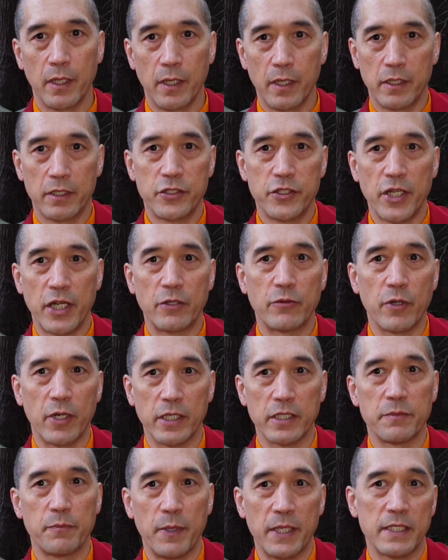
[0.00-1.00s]
And a shedra
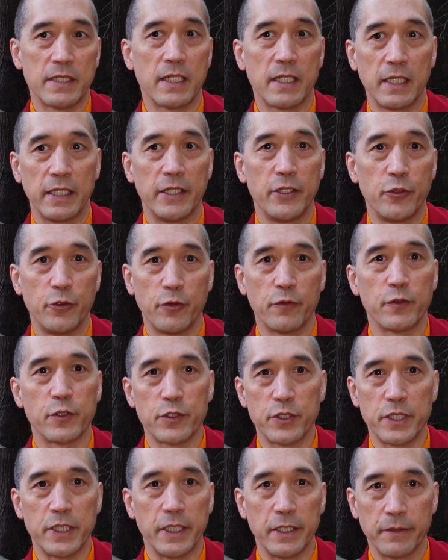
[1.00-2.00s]
is basically a
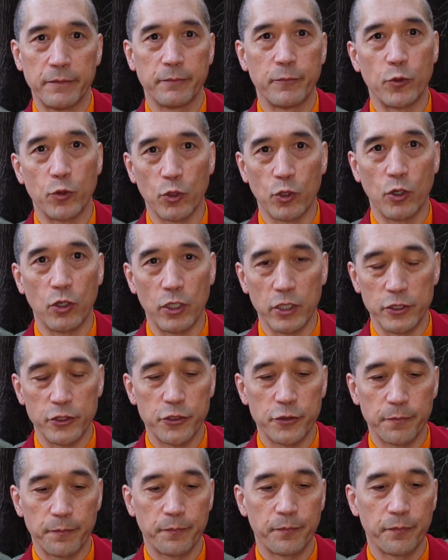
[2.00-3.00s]
university or college.